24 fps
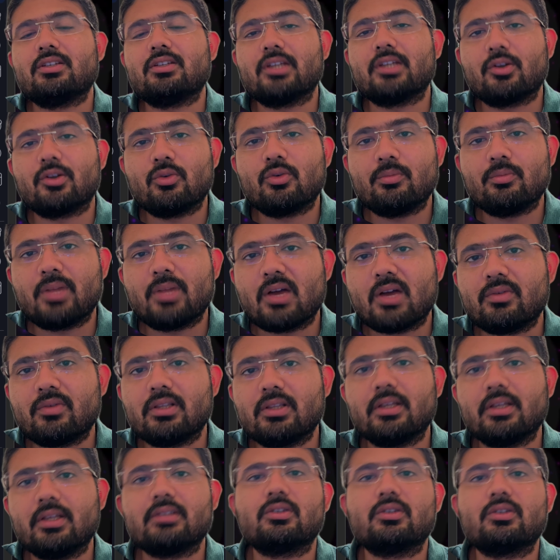Jerome Powell
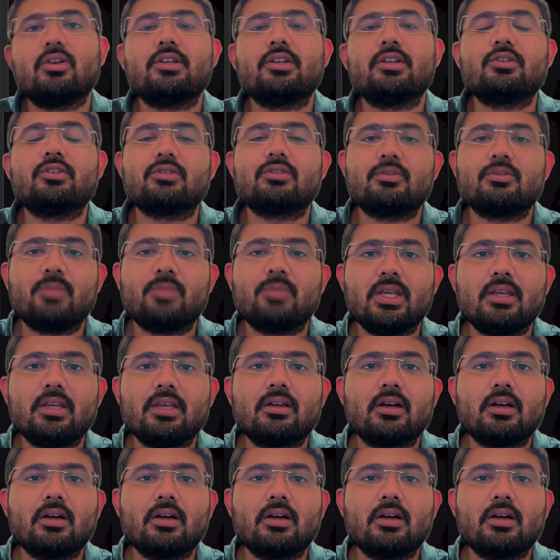is going to speak